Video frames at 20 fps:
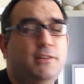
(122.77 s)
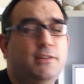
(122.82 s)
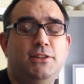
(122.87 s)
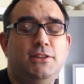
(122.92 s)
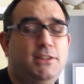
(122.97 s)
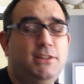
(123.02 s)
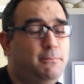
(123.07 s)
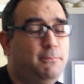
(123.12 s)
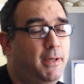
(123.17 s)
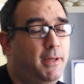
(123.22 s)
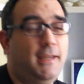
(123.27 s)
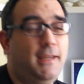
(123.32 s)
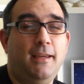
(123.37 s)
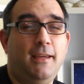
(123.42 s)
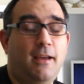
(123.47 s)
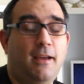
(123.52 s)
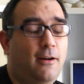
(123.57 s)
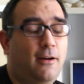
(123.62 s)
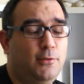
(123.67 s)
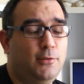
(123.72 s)
She's
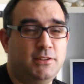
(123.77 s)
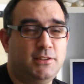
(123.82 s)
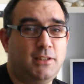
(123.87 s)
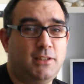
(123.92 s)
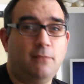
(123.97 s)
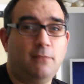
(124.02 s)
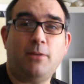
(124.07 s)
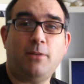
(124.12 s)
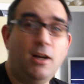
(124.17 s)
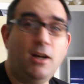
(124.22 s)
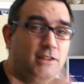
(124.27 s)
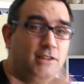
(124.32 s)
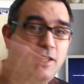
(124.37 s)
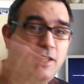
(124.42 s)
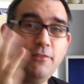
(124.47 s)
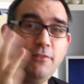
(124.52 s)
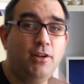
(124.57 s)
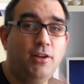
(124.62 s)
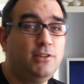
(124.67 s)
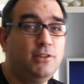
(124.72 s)
picking our old stuff. You
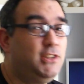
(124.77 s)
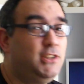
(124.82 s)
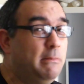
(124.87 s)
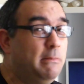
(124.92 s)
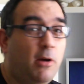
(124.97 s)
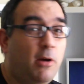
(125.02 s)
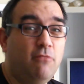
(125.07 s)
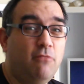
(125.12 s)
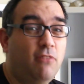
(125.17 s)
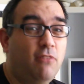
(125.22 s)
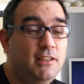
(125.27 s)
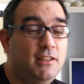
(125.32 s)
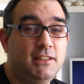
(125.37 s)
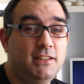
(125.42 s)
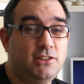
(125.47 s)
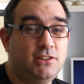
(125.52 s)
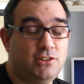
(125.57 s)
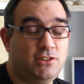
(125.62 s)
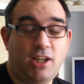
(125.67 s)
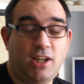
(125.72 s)
never know, she might run
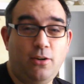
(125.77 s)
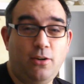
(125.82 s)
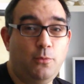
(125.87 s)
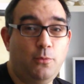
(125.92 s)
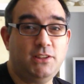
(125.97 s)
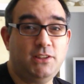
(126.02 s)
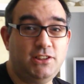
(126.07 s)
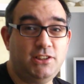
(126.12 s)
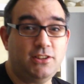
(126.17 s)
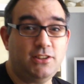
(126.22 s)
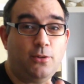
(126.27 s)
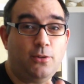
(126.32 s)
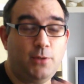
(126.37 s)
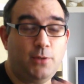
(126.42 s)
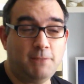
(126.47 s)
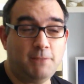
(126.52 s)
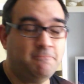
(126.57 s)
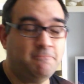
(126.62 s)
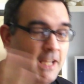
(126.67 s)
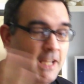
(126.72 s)
this channel when she's
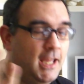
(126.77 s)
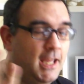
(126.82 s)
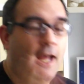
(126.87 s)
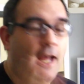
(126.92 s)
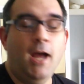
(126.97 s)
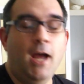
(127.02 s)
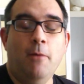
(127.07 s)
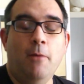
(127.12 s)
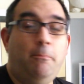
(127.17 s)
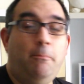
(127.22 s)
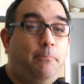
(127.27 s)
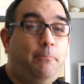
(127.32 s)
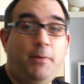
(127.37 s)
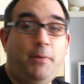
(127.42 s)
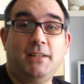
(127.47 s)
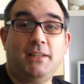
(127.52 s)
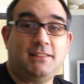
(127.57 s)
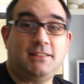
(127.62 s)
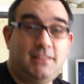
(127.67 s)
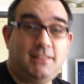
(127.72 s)
older.
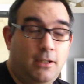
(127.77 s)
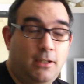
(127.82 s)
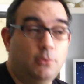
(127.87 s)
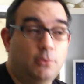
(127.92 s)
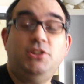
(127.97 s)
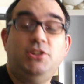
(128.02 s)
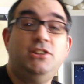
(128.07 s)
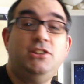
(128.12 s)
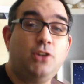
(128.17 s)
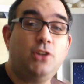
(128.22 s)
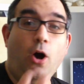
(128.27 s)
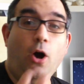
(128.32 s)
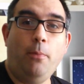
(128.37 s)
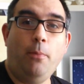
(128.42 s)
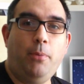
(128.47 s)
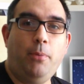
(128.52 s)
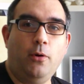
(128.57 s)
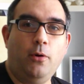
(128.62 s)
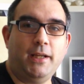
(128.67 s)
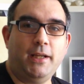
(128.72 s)
But still, she's got
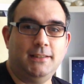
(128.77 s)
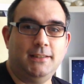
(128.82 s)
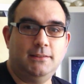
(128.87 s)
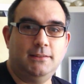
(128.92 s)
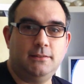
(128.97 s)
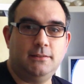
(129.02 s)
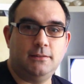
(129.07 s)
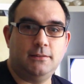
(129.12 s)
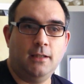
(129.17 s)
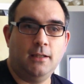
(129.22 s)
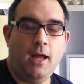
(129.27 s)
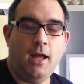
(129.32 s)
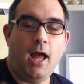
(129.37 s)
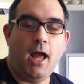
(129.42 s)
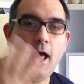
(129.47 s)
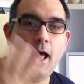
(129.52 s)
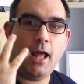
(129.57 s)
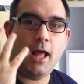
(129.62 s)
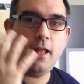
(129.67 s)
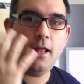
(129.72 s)
a point.
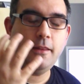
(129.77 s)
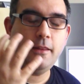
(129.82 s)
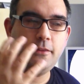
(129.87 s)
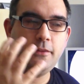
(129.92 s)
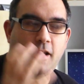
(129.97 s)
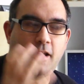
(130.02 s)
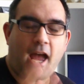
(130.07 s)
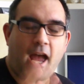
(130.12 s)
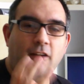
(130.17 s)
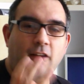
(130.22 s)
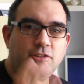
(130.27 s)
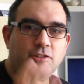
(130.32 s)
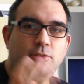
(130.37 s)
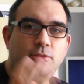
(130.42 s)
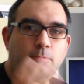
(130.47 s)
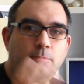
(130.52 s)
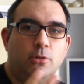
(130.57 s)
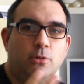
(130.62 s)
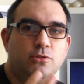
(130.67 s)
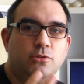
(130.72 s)
The character
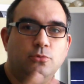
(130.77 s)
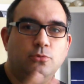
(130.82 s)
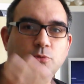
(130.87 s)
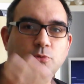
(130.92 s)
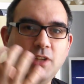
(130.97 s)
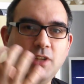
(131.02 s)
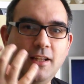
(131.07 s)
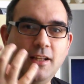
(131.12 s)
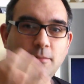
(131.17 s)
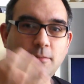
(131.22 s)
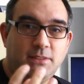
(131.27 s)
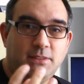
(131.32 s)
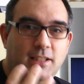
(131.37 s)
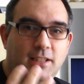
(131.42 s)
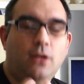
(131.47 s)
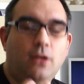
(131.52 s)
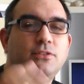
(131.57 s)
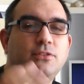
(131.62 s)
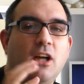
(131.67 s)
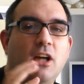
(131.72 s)
models
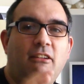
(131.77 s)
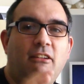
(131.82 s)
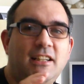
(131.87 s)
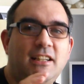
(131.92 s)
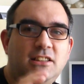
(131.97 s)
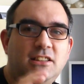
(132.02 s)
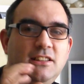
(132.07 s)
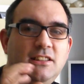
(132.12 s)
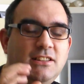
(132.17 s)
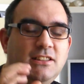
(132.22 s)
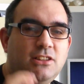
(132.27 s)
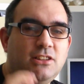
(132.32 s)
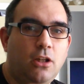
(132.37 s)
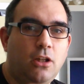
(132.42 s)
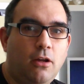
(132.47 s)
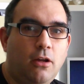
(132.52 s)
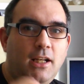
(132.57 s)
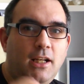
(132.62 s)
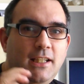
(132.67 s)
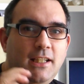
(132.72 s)
themselves are actually
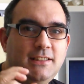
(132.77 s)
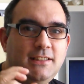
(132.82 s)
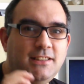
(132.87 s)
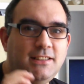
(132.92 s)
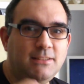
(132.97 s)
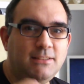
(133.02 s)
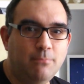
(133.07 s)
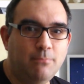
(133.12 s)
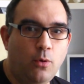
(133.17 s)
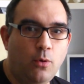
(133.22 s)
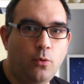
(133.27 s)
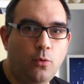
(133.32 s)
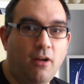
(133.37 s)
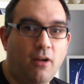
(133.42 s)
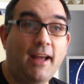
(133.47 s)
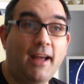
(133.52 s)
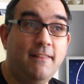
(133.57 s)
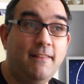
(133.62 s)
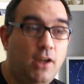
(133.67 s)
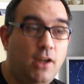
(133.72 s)
slightly smaller
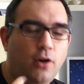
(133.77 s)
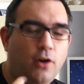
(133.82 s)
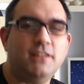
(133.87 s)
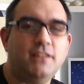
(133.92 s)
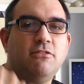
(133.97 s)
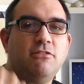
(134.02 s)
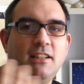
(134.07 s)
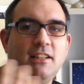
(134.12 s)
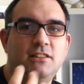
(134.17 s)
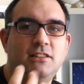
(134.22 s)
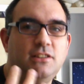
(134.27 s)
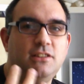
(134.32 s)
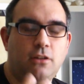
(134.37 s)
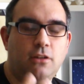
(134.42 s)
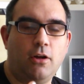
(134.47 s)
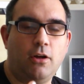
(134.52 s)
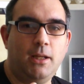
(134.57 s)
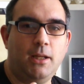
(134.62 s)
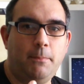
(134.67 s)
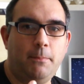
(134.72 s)
and the eyes are actually
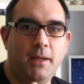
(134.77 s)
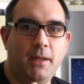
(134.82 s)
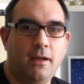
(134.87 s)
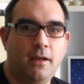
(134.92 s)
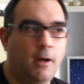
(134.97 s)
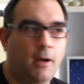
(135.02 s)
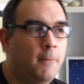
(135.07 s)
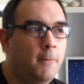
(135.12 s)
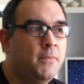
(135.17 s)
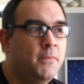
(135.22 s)
slightly bigger.